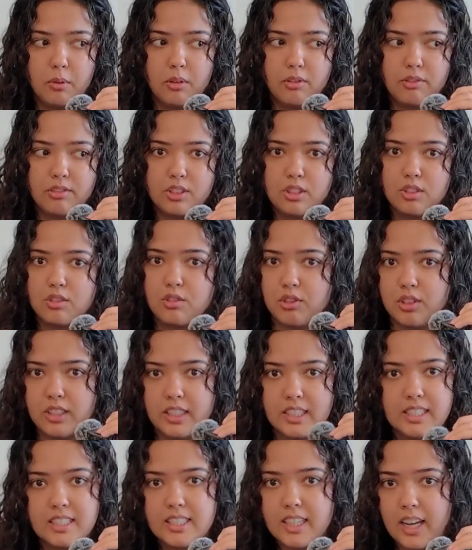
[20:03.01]
of
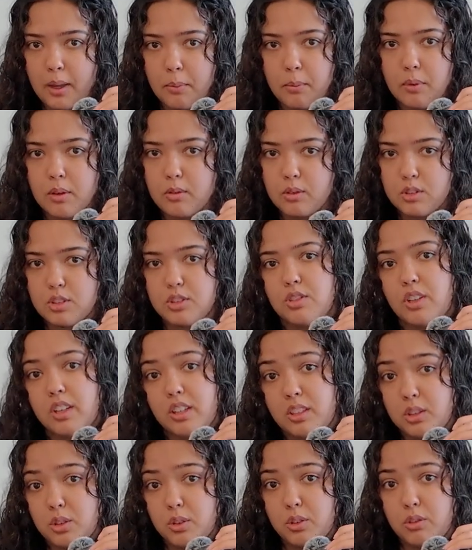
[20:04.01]
screen time I was
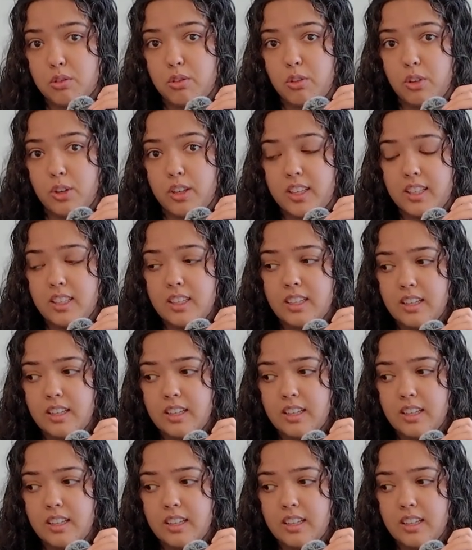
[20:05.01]
trying to avoid,